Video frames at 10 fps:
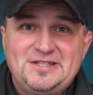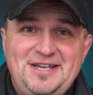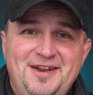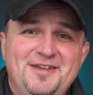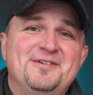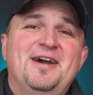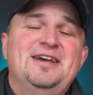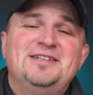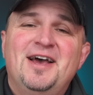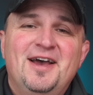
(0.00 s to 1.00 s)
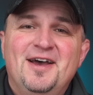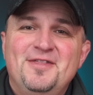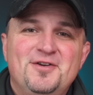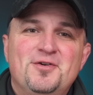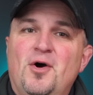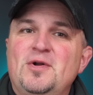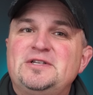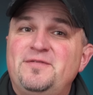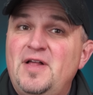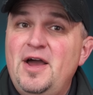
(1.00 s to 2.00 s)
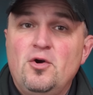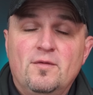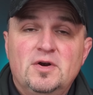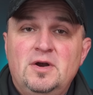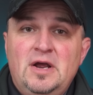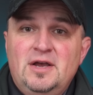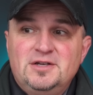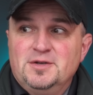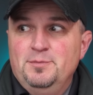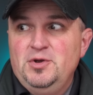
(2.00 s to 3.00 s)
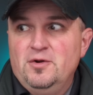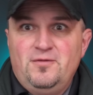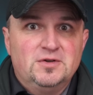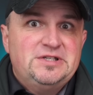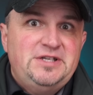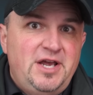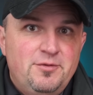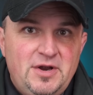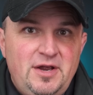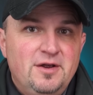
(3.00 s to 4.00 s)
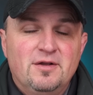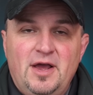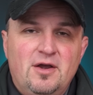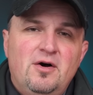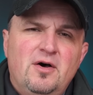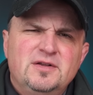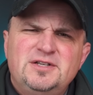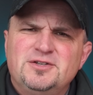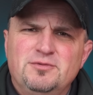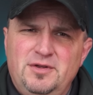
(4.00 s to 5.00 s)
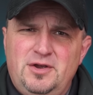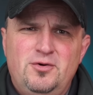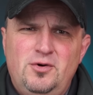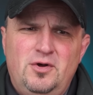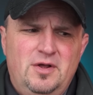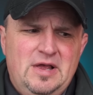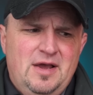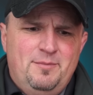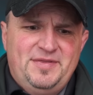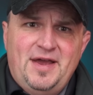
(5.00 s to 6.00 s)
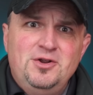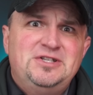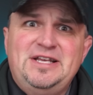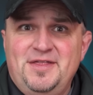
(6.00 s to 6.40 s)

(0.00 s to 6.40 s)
seen it, you guys. The drone is flying over some beautiful scenery. You're like, oh, this is really cool. But then you see